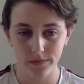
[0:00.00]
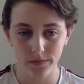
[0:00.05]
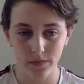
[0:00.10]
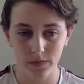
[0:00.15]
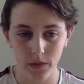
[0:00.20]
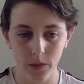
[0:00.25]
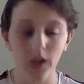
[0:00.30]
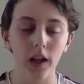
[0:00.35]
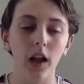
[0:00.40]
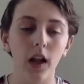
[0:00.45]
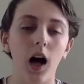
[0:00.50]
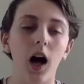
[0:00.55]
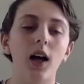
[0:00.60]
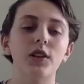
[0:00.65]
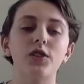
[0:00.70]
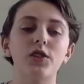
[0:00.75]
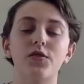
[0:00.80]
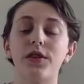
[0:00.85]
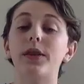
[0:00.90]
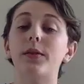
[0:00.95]
Well, I'll
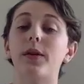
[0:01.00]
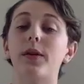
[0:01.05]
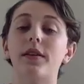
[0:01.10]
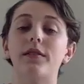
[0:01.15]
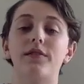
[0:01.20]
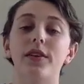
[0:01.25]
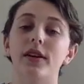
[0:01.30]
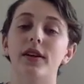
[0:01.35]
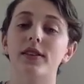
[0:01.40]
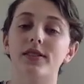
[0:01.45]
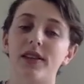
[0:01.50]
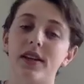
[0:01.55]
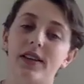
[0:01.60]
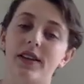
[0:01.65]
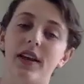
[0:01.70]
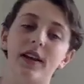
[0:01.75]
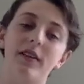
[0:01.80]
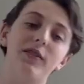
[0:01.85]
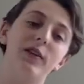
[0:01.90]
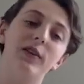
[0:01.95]
just read one first,
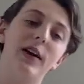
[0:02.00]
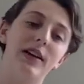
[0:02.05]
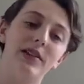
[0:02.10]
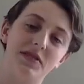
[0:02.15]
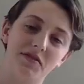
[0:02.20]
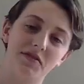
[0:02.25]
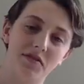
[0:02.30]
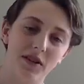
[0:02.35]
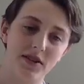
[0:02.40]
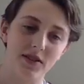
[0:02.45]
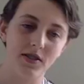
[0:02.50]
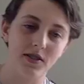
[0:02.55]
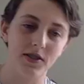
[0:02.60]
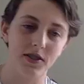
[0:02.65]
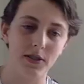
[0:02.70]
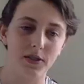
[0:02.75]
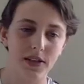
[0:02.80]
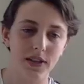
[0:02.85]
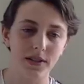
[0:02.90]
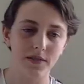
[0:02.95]
and then if you guys have questions,
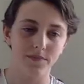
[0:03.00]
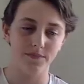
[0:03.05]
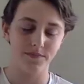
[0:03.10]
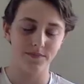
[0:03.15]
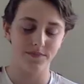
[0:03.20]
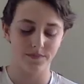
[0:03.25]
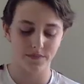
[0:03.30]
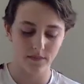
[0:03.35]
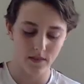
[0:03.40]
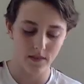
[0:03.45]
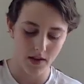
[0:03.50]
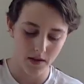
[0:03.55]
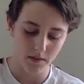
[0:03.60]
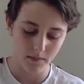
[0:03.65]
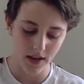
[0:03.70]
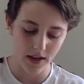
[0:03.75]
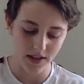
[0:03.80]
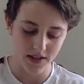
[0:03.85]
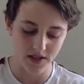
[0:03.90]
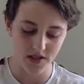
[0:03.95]
you can
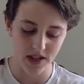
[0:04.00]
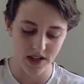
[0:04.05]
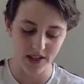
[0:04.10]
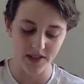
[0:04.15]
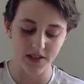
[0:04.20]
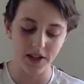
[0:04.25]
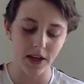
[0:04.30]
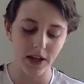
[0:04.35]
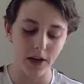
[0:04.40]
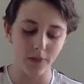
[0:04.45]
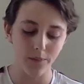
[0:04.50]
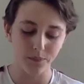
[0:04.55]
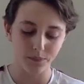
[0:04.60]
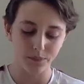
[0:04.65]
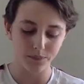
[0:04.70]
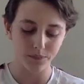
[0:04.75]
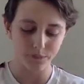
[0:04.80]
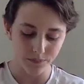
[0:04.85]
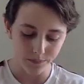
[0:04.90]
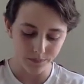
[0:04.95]
message it. So
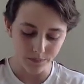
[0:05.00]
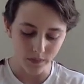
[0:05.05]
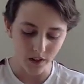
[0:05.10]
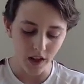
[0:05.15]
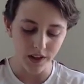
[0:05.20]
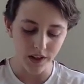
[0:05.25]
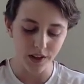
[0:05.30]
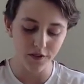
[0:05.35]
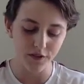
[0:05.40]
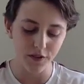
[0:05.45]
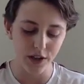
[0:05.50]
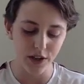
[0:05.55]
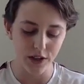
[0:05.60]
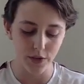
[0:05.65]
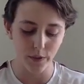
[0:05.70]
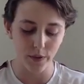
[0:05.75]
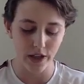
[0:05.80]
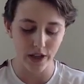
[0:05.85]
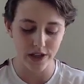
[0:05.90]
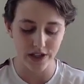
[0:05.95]
the
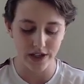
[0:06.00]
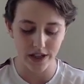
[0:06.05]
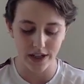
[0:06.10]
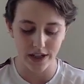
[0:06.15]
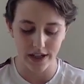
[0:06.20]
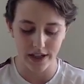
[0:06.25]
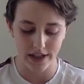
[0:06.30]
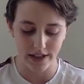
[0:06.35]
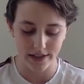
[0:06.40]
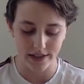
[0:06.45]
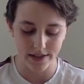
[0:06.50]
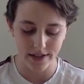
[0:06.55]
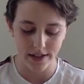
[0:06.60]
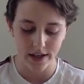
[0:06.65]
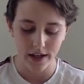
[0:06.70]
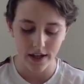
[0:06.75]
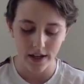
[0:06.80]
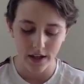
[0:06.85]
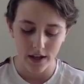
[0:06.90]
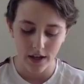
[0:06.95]
first question is,
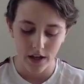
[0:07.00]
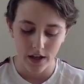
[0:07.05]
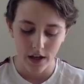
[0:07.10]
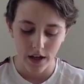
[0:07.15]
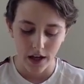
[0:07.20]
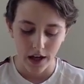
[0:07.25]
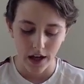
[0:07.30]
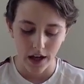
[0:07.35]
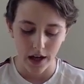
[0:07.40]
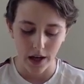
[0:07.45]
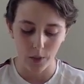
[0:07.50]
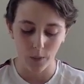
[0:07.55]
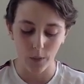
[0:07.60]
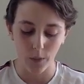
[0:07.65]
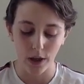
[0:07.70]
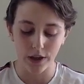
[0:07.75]
what